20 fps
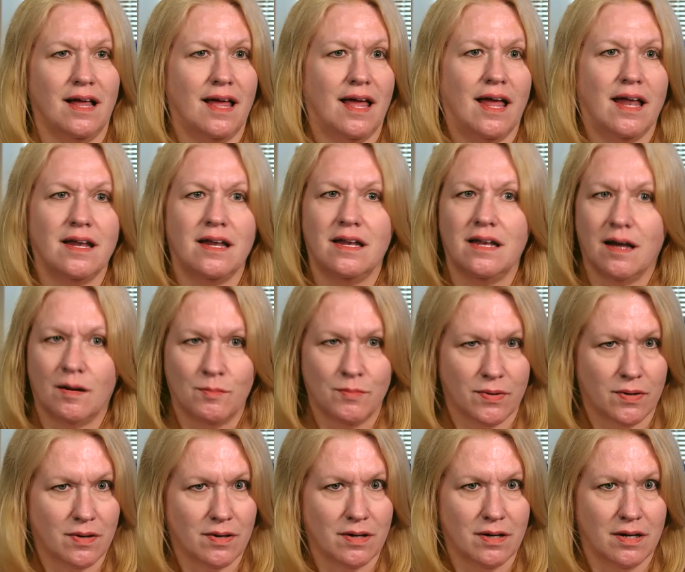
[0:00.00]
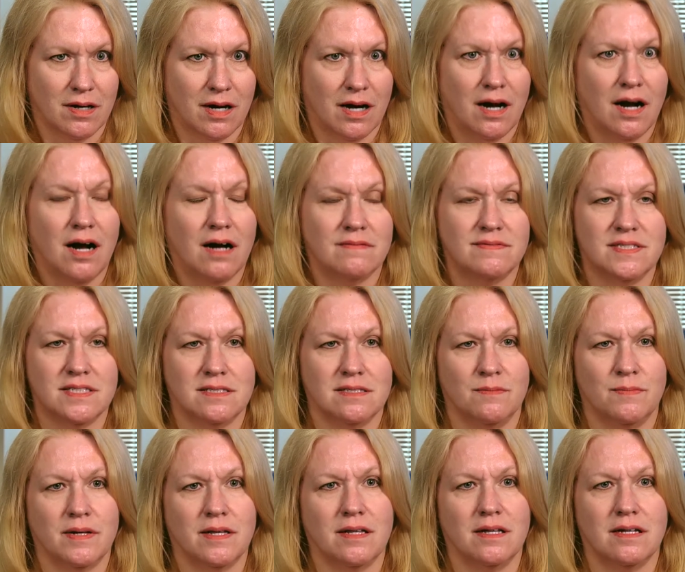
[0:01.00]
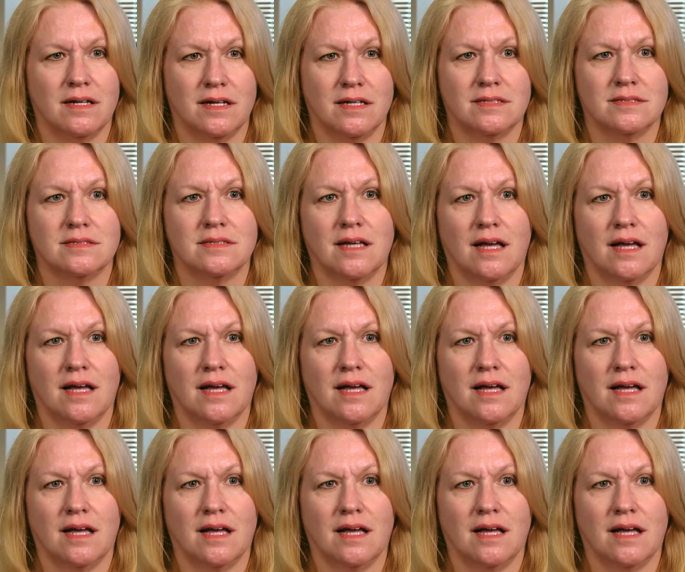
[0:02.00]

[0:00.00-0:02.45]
any number of disabilities,